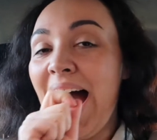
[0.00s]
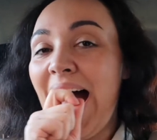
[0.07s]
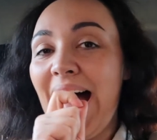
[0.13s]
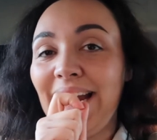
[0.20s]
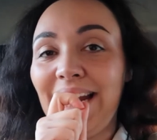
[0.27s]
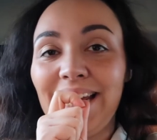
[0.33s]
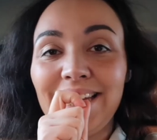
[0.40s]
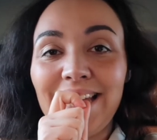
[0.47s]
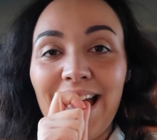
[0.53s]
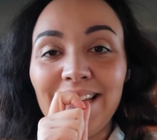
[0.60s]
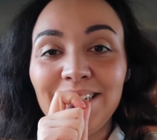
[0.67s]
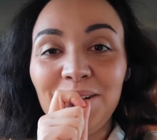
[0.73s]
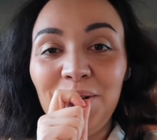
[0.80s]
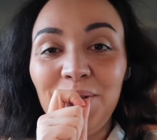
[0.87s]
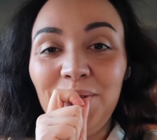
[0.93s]
and I
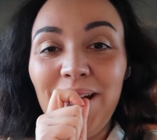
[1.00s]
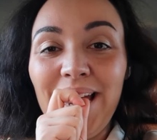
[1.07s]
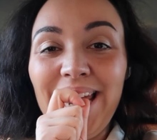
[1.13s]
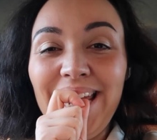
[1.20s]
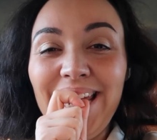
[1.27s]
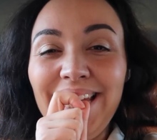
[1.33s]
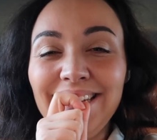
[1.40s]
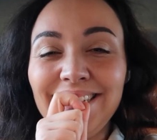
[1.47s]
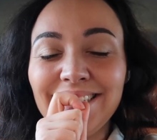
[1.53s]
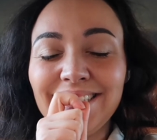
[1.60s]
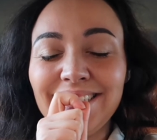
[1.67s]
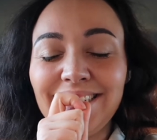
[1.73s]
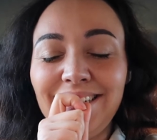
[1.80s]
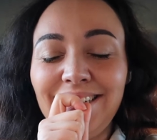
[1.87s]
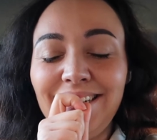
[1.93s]
cannot wait to
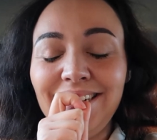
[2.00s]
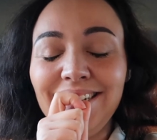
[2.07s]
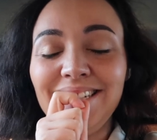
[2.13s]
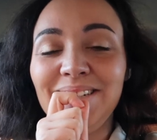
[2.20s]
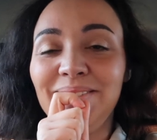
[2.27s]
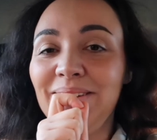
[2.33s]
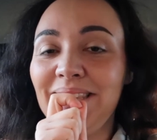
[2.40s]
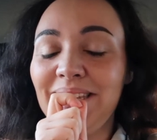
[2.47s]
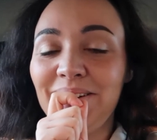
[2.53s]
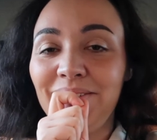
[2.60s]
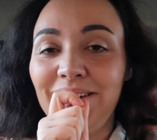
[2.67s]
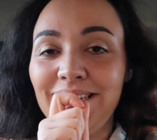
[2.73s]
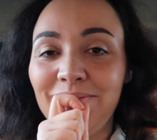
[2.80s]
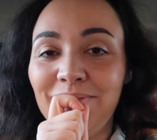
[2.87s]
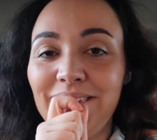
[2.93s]
start doing the
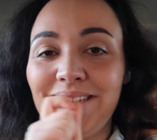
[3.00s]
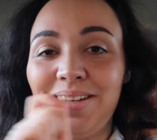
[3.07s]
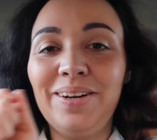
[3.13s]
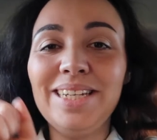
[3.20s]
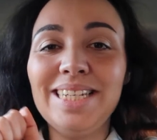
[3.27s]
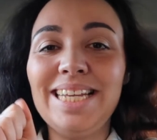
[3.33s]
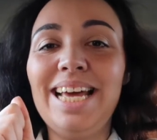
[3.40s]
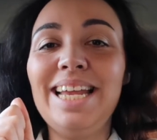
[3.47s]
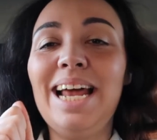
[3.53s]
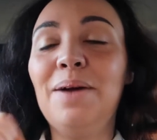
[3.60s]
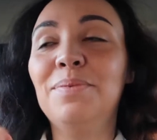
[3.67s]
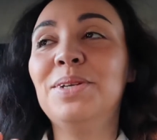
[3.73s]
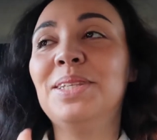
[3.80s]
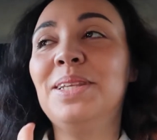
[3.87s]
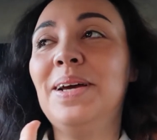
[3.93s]
Christmas content.
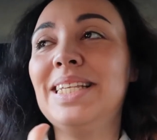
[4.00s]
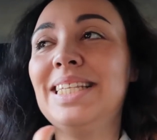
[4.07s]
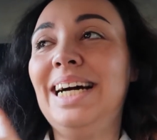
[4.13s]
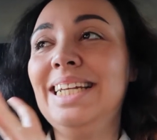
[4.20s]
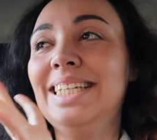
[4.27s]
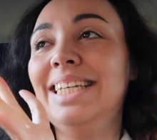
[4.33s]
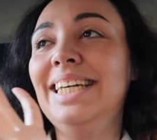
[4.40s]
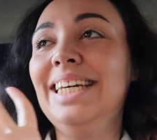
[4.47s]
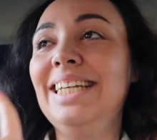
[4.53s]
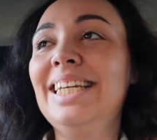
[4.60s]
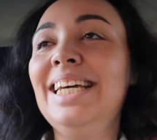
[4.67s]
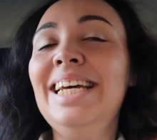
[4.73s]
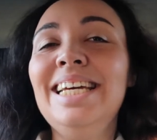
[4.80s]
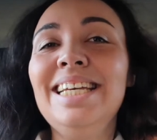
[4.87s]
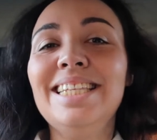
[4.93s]
I'm just so excited.
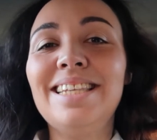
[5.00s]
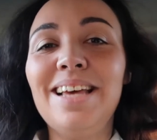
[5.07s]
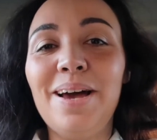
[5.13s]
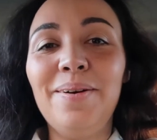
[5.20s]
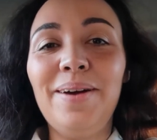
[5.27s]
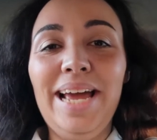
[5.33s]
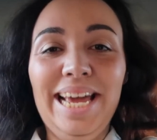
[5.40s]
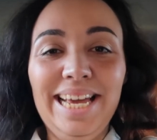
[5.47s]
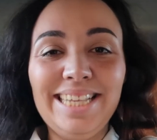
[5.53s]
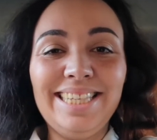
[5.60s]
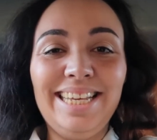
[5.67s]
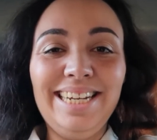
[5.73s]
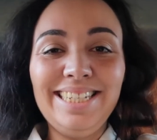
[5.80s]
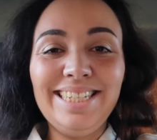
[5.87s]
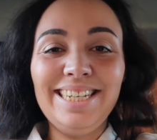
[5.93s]
So
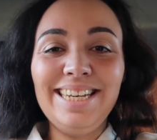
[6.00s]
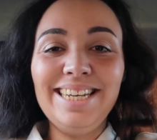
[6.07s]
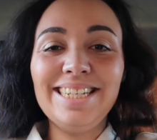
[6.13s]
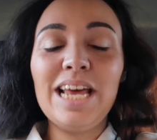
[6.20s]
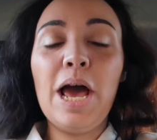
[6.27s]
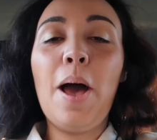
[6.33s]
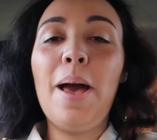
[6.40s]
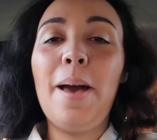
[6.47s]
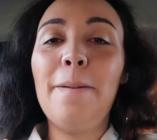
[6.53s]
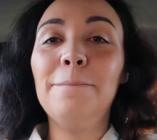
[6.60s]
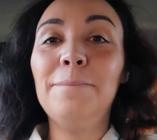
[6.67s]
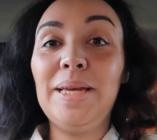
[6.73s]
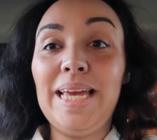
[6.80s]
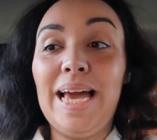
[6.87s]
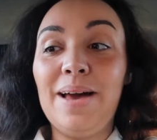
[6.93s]
excited.
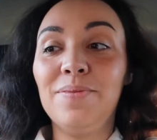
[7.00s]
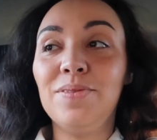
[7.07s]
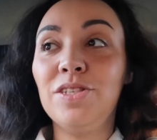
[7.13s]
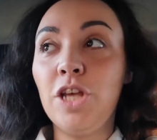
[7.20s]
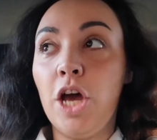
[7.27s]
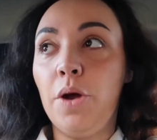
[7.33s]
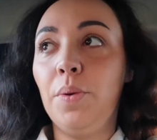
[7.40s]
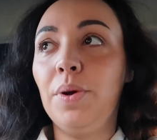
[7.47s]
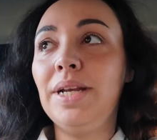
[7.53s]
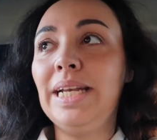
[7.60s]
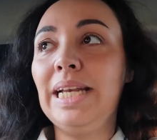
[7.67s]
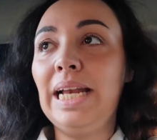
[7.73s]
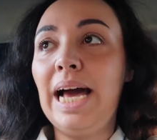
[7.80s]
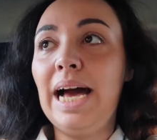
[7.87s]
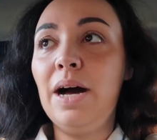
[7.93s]
But yeah, so
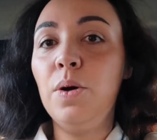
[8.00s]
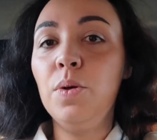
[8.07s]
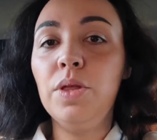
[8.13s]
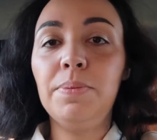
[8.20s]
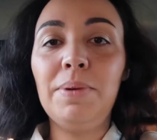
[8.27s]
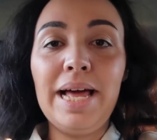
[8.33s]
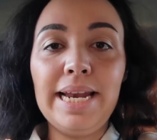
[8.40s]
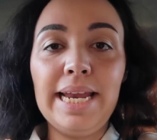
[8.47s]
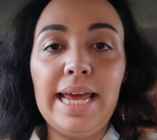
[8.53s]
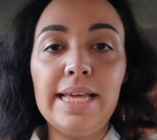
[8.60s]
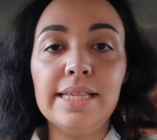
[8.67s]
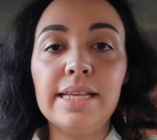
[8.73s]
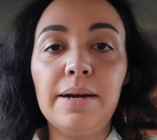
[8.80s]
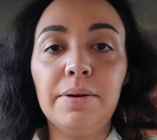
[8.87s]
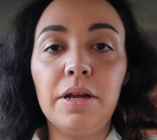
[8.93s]
now the plan
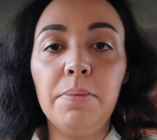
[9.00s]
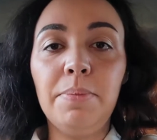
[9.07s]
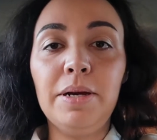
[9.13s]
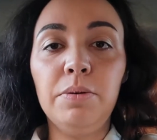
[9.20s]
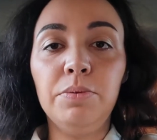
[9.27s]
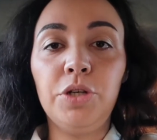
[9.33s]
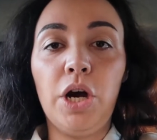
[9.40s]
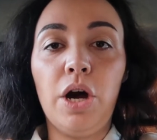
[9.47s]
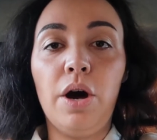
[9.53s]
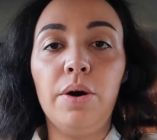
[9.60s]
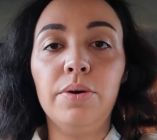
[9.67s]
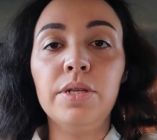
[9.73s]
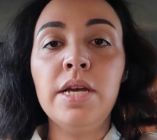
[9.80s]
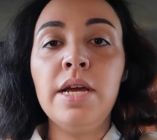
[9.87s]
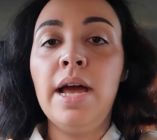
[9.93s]
is I'm going to pick up
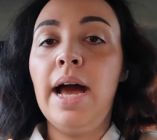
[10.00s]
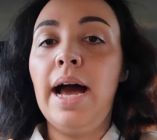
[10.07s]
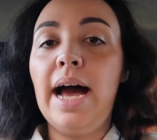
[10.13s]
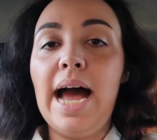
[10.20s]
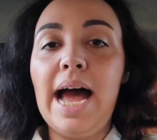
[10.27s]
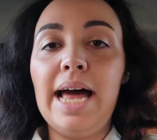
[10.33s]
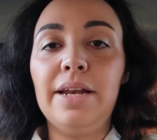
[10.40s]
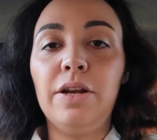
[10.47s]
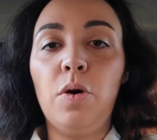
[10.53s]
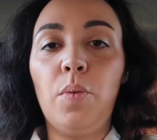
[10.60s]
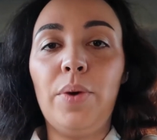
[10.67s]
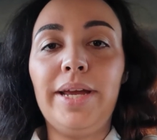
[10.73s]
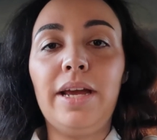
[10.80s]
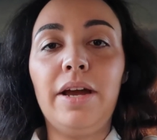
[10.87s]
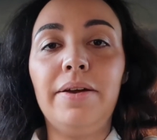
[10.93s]
Charles and
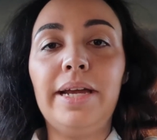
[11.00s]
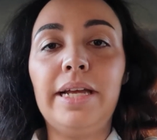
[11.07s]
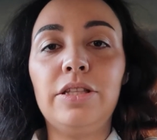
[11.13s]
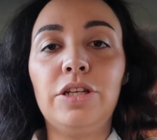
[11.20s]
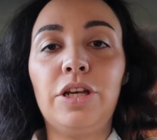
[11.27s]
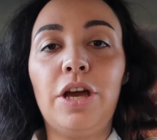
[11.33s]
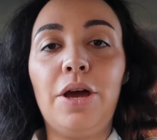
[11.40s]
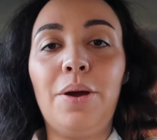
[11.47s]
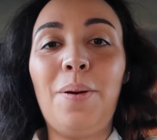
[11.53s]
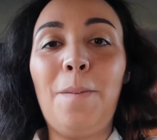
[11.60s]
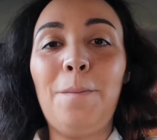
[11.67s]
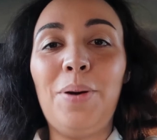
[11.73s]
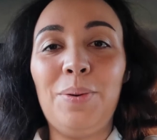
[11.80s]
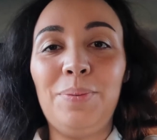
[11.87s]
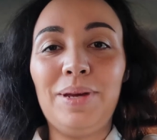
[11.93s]
we're going to go
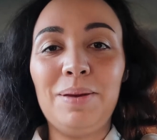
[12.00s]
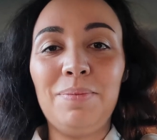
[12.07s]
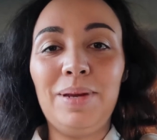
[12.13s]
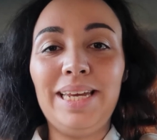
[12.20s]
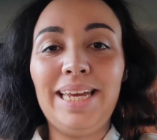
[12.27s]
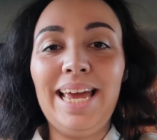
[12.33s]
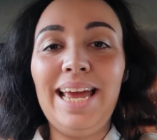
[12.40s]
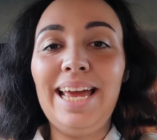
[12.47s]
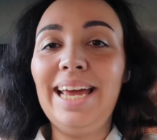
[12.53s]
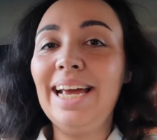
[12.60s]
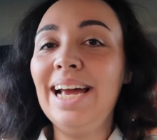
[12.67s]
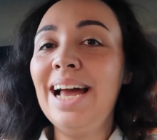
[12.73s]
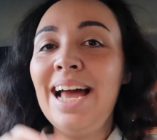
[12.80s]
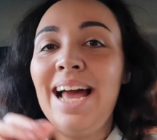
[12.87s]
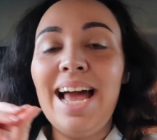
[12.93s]
pumpkin
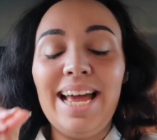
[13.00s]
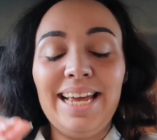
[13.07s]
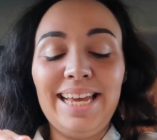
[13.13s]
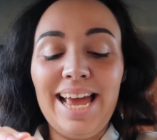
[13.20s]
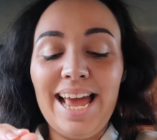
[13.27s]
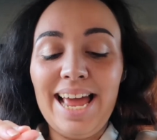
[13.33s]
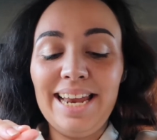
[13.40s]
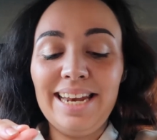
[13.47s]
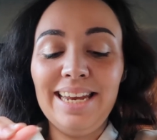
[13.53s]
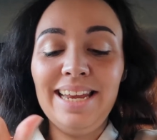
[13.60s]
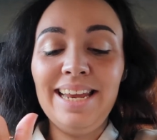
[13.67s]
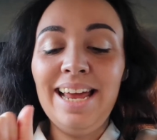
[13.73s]
picking again.